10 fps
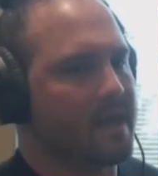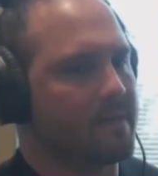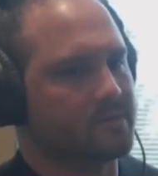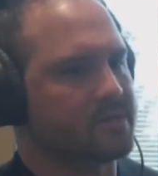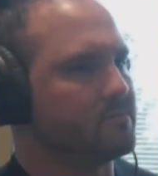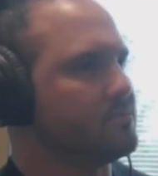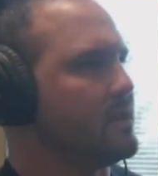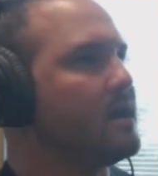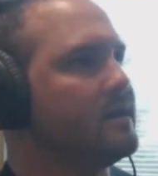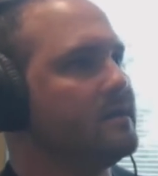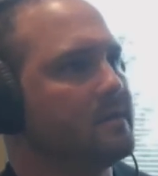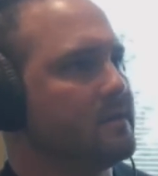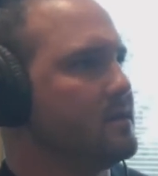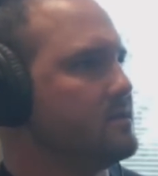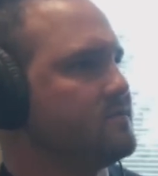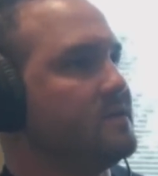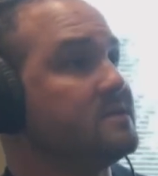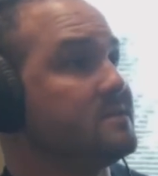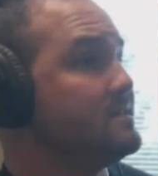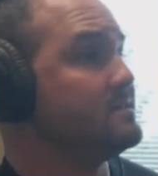hemorrhaging blood in his
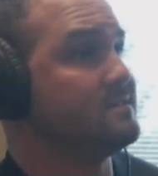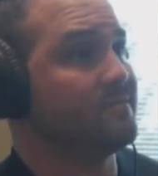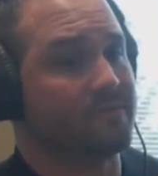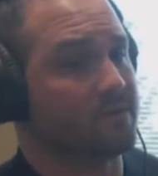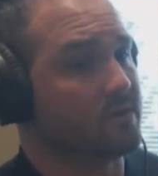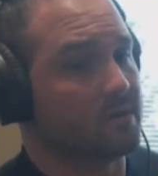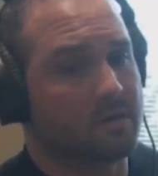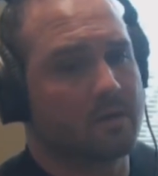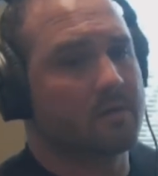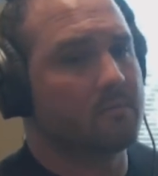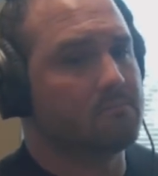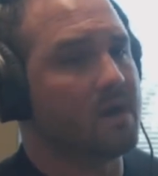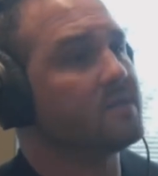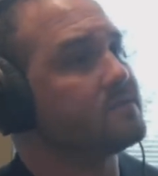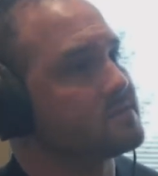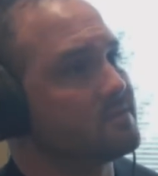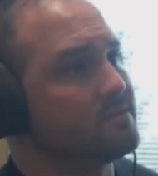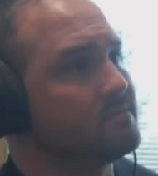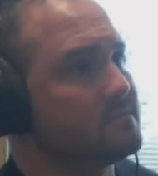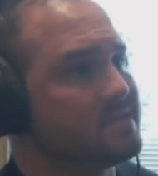feces for months.
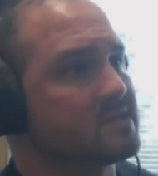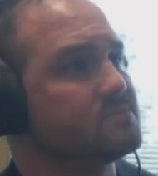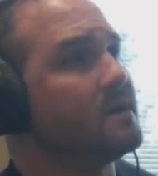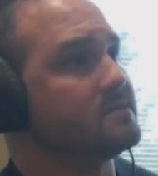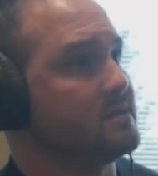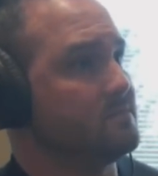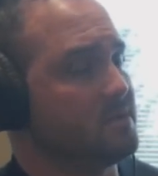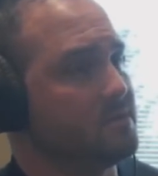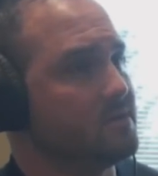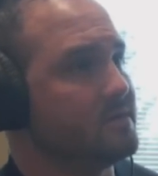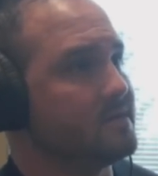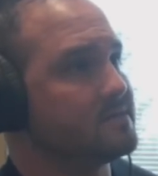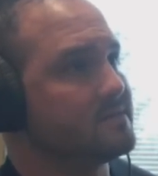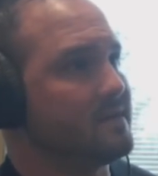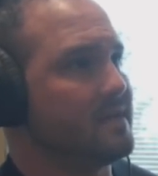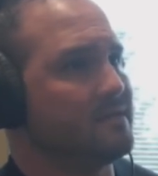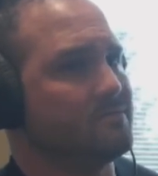6 months he'd been doing this, and